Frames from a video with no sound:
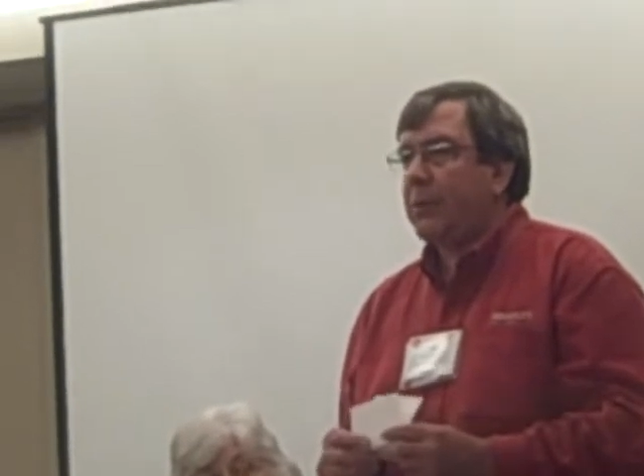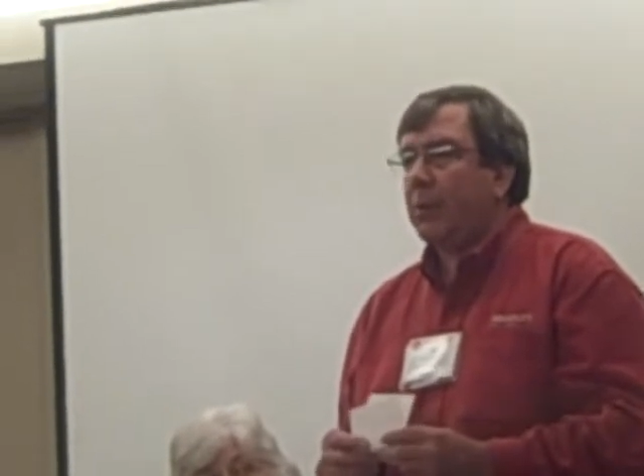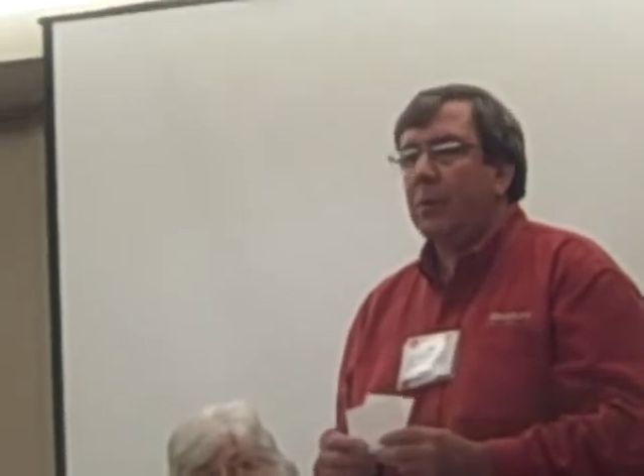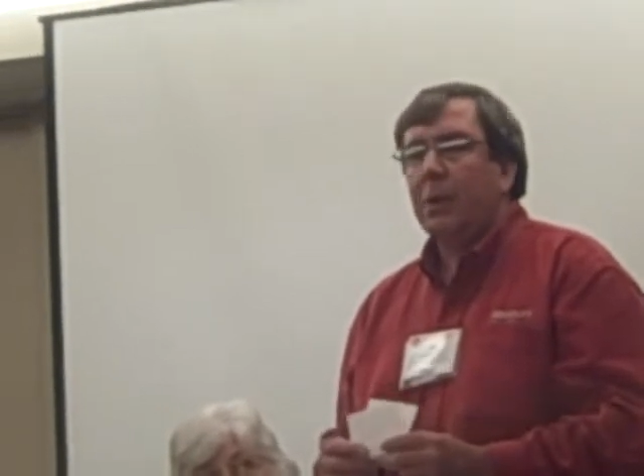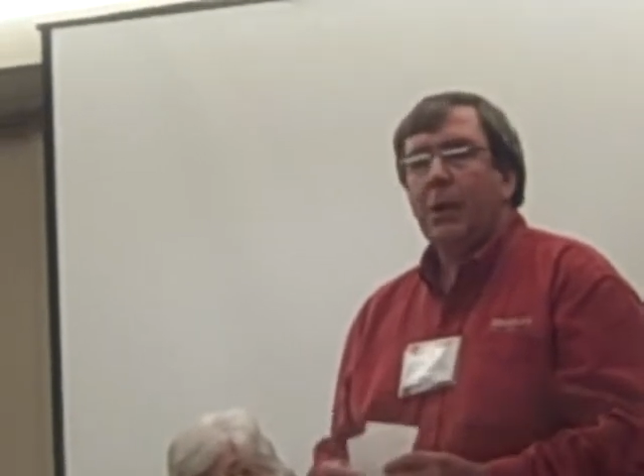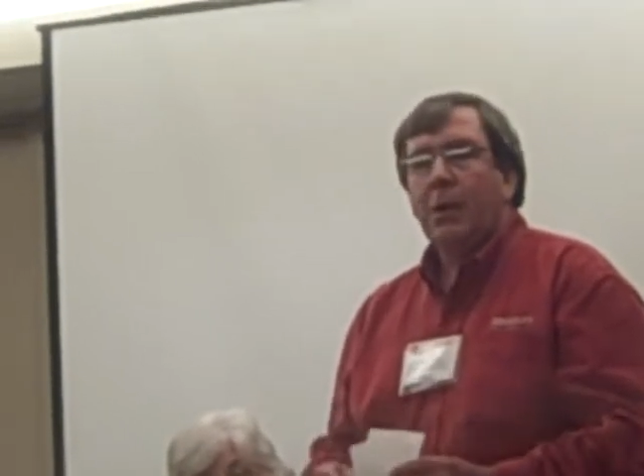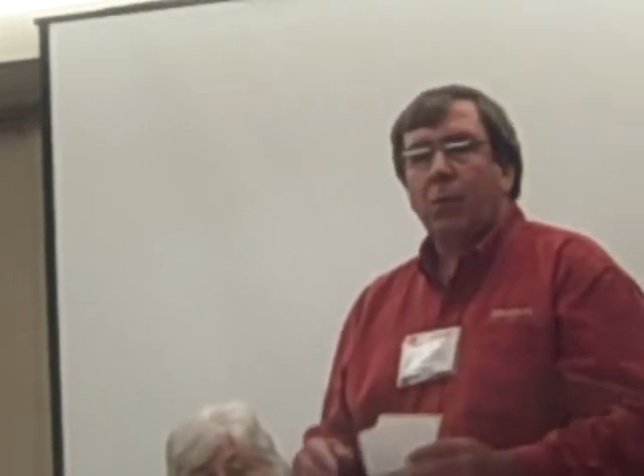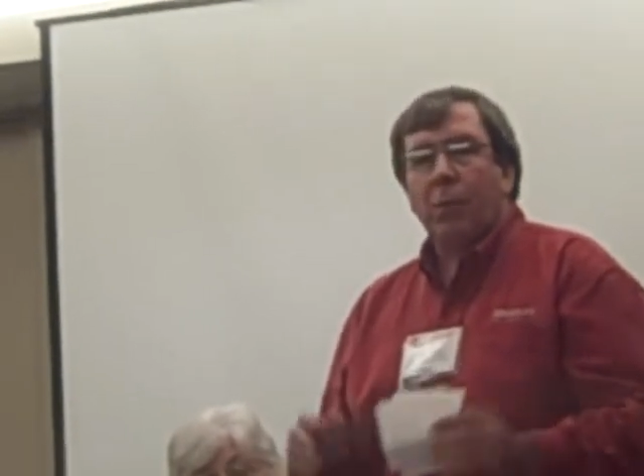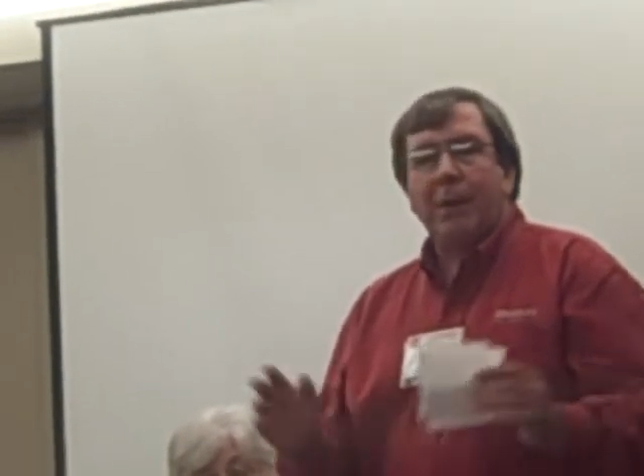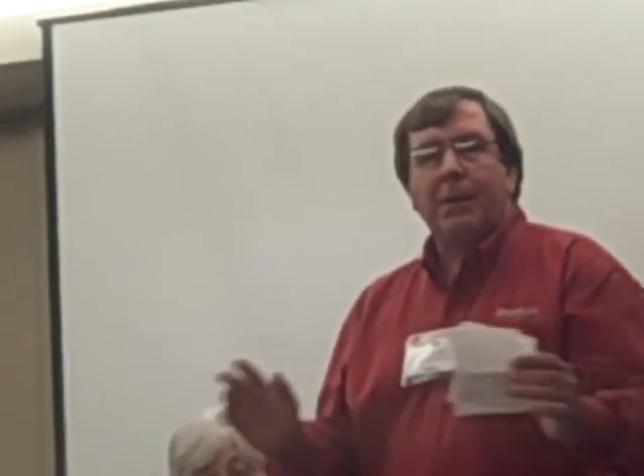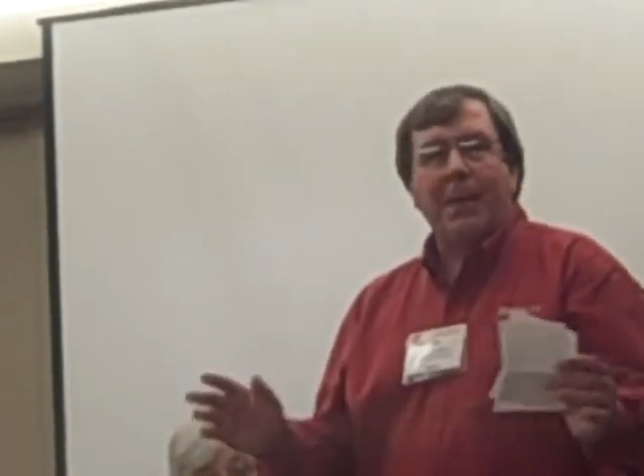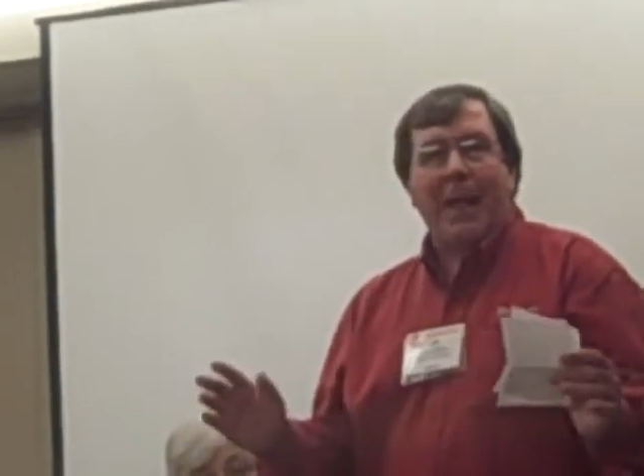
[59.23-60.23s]
So
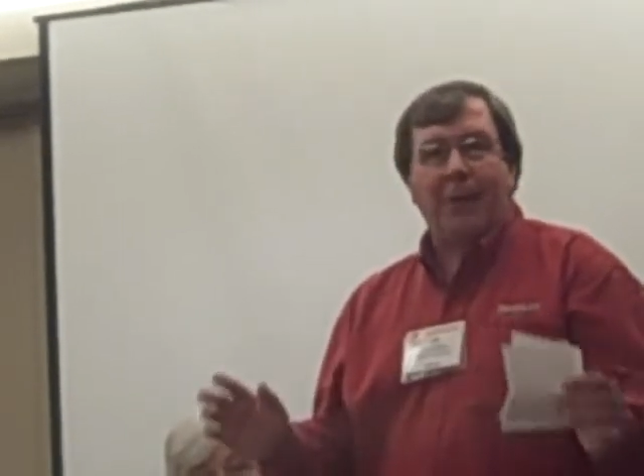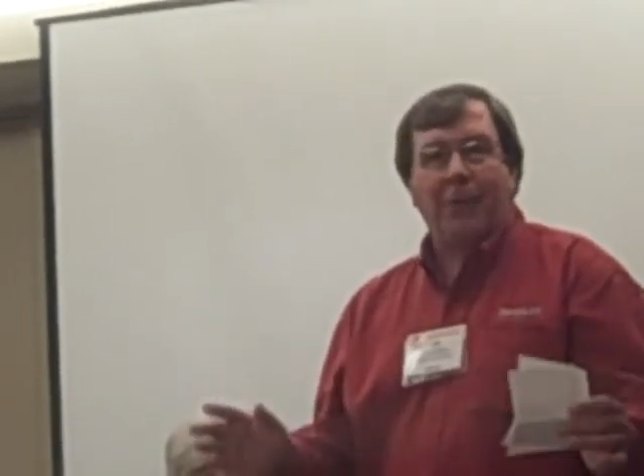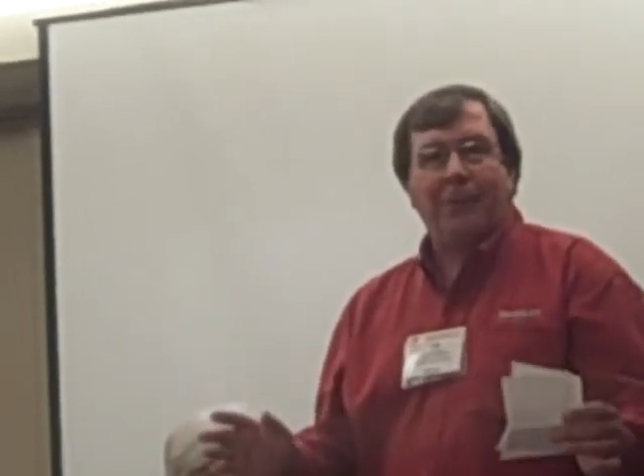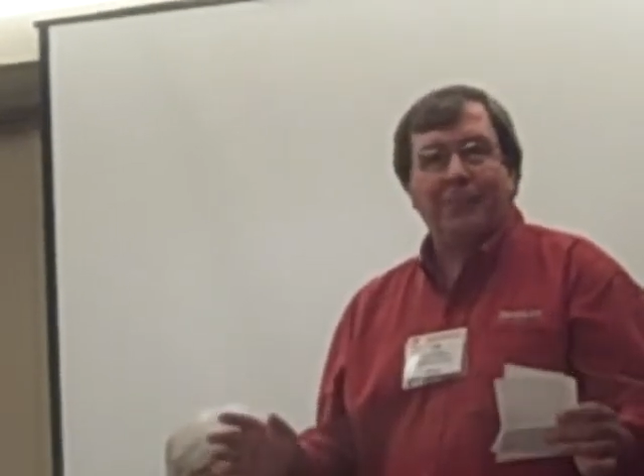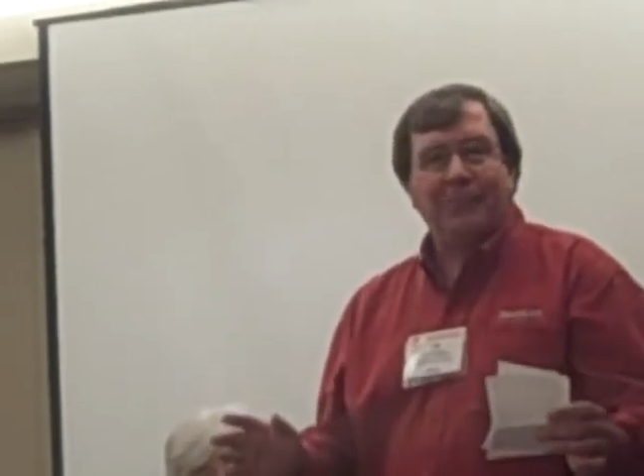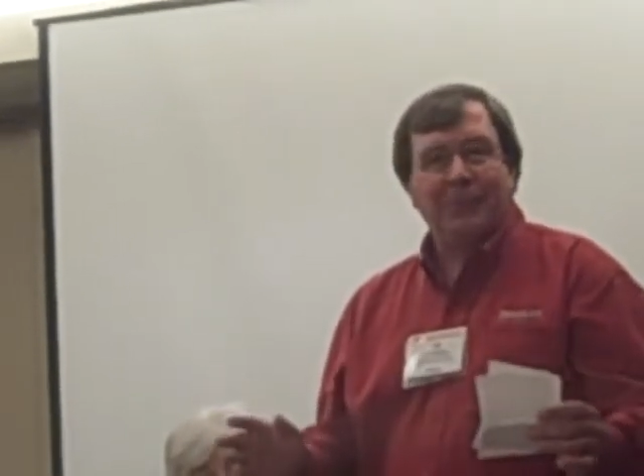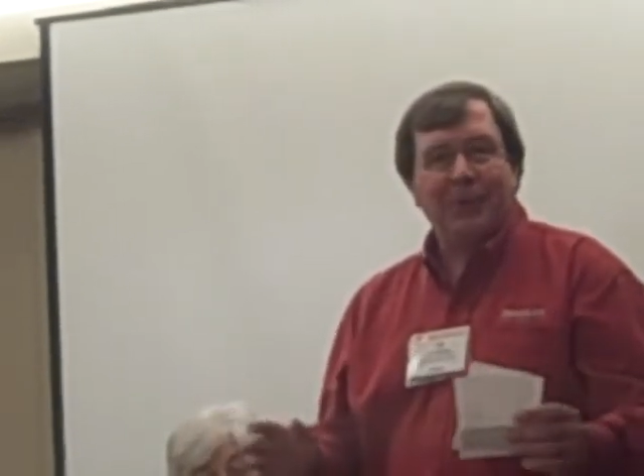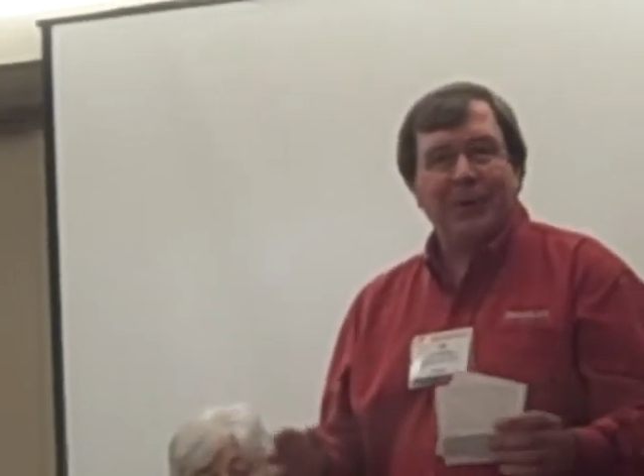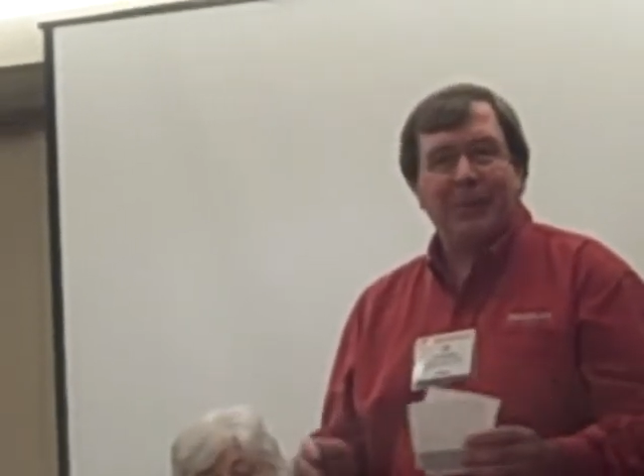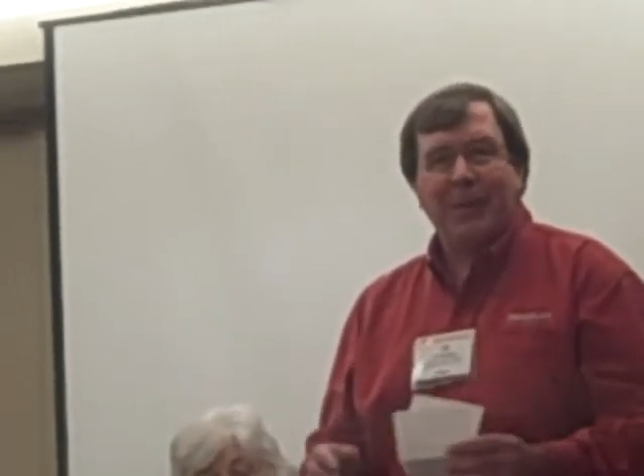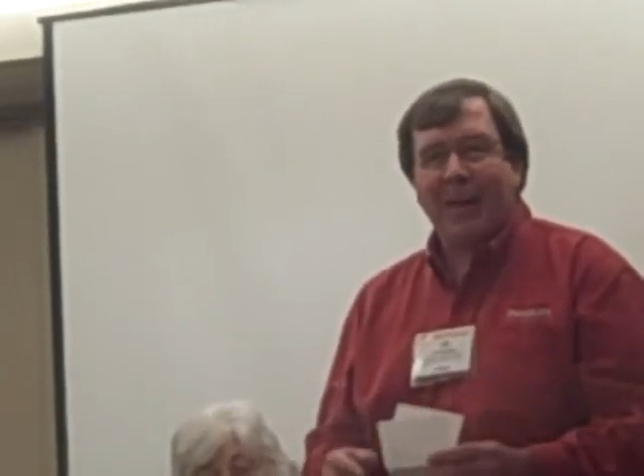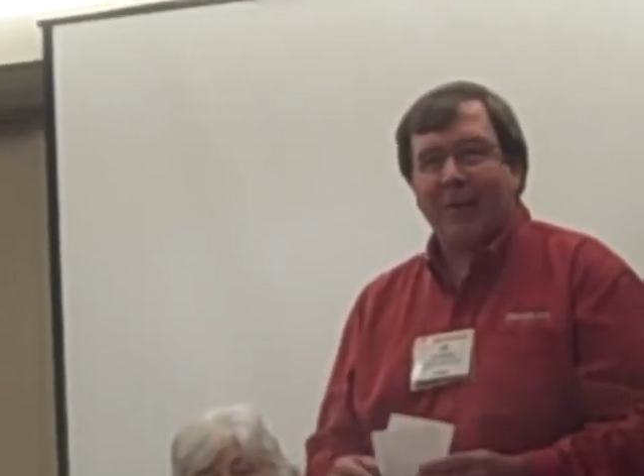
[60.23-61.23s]
read the manual.
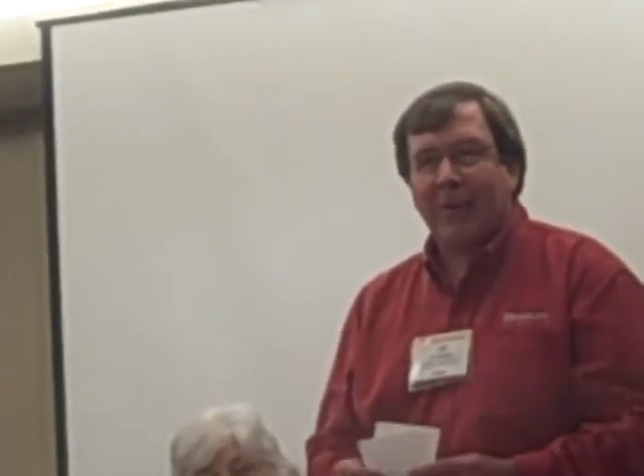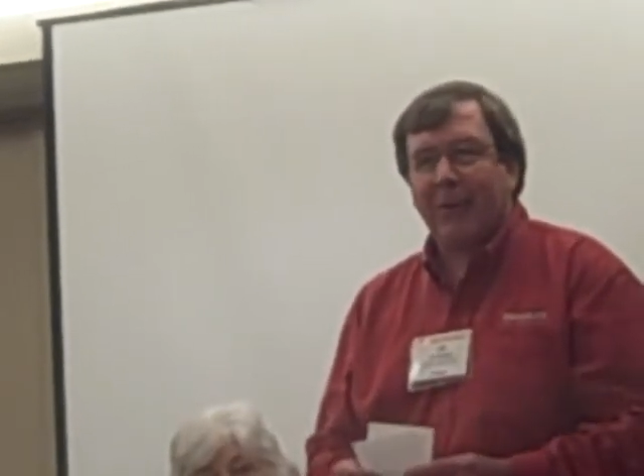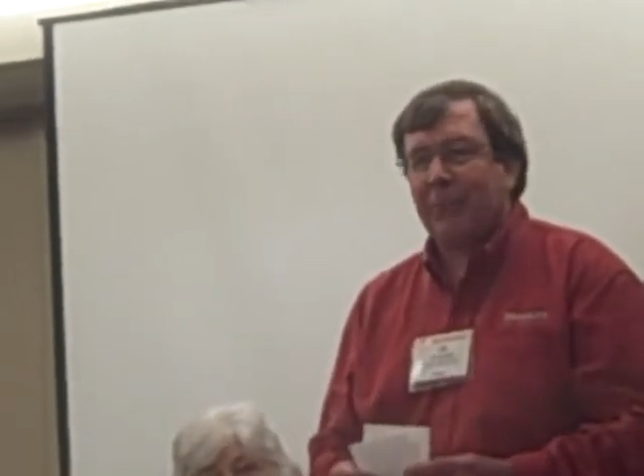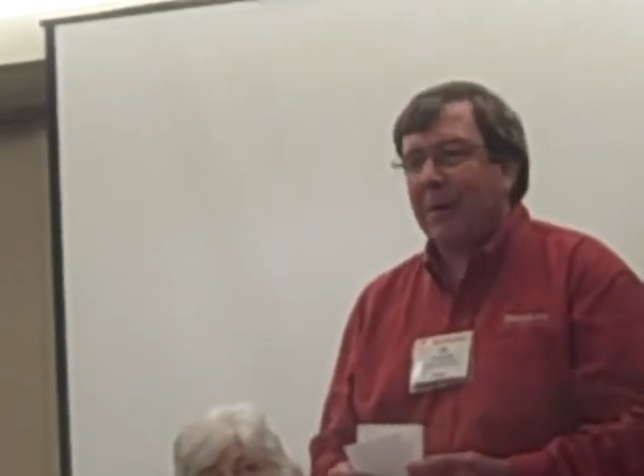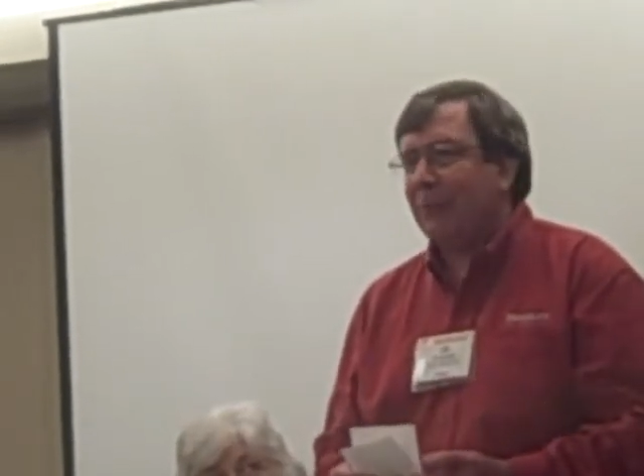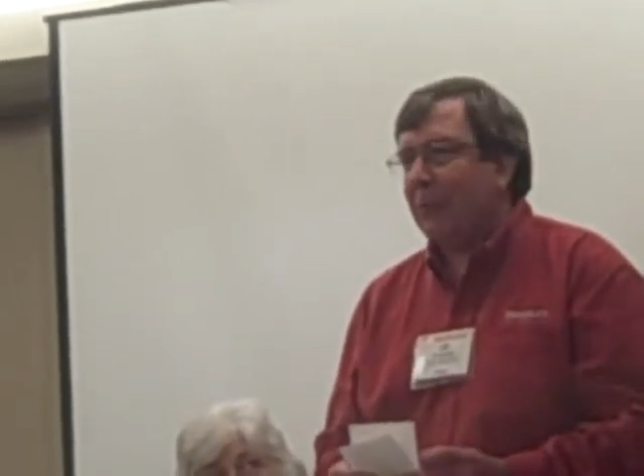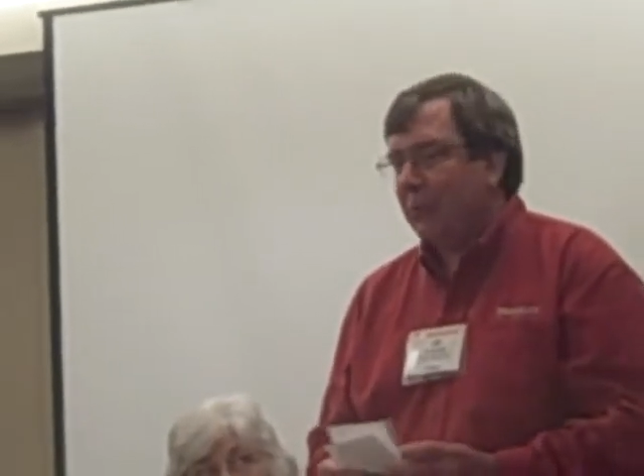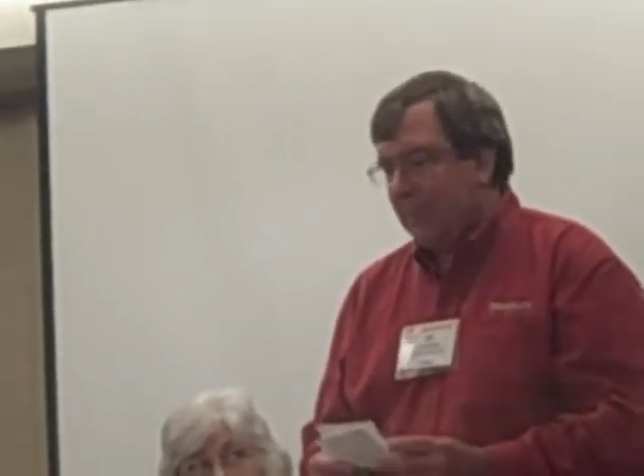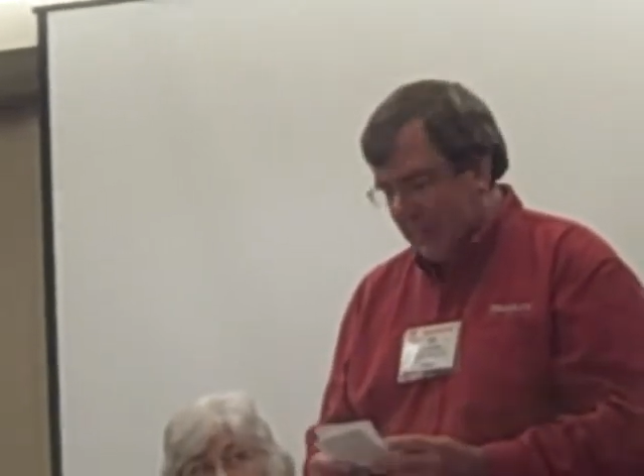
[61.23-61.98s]
Read the manual. That's my first